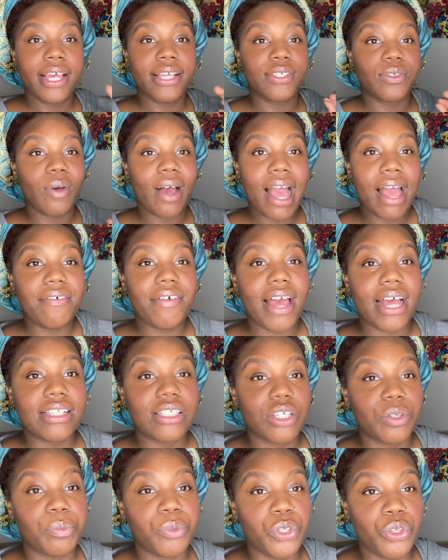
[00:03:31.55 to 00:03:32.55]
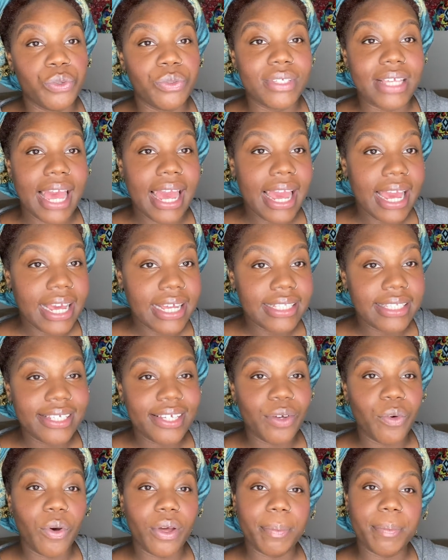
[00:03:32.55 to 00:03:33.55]
So I have had to use
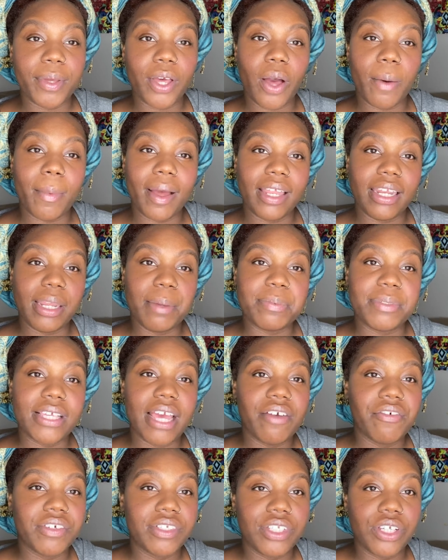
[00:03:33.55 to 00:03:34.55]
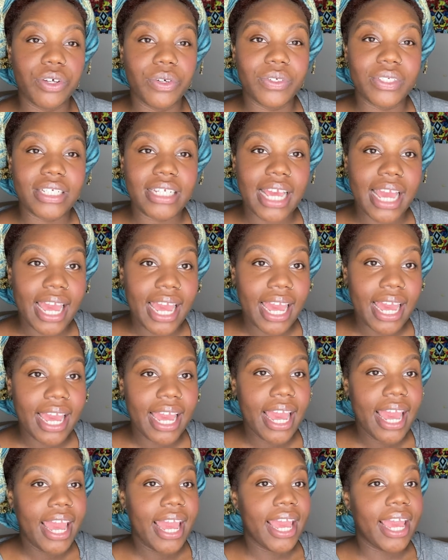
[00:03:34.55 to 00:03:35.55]
Anndddd ointment on my lips every single day